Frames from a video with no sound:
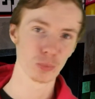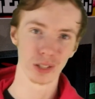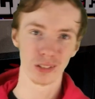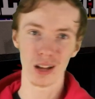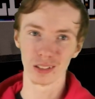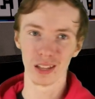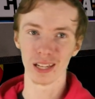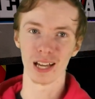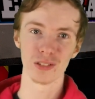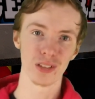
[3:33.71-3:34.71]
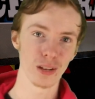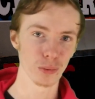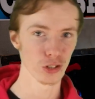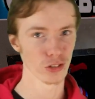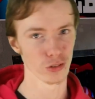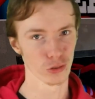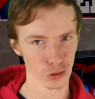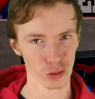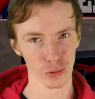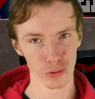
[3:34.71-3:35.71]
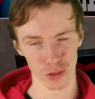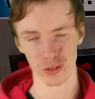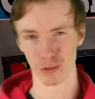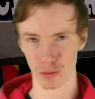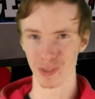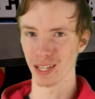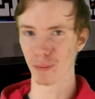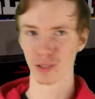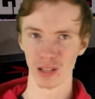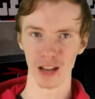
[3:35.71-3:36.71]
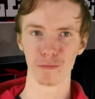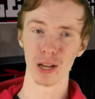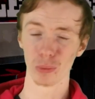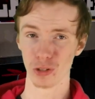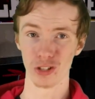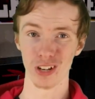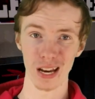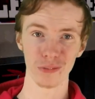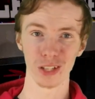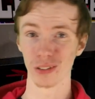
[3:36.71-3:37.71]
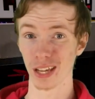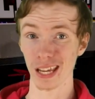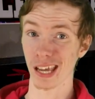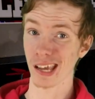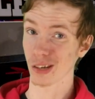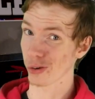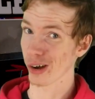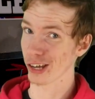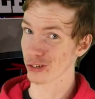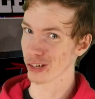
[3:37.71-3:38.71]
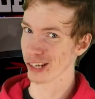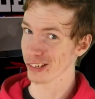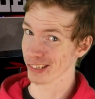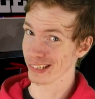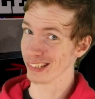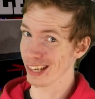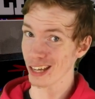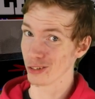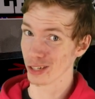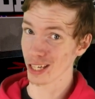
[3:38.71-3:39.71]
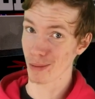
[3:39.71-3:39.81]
spring locked, like I said, which isn't true, since he was being kept alive by the one he should not have killed aka Crying Child. Oh yeah, you're gonna